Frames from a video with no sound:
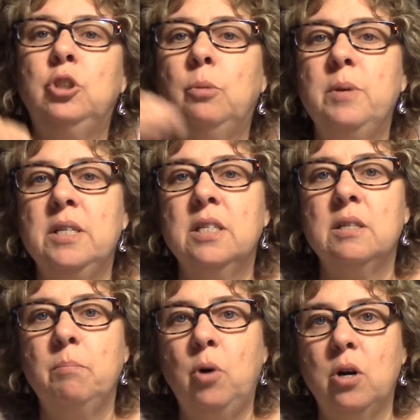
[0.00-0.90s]
show
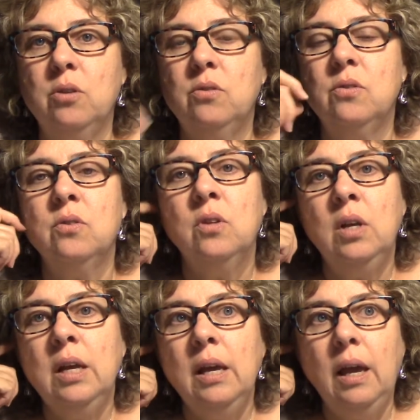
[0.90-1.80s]
pieces and parts,
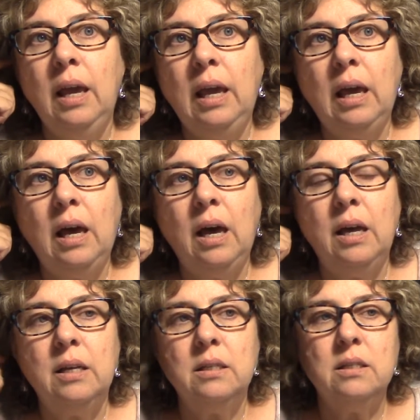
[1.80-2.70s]

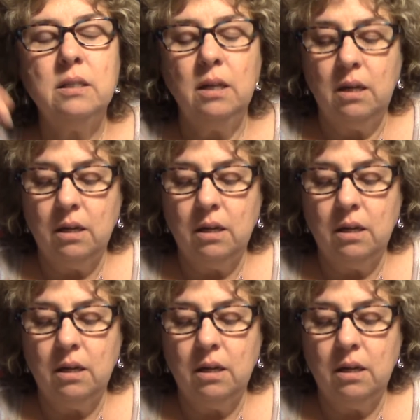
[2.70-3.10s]
and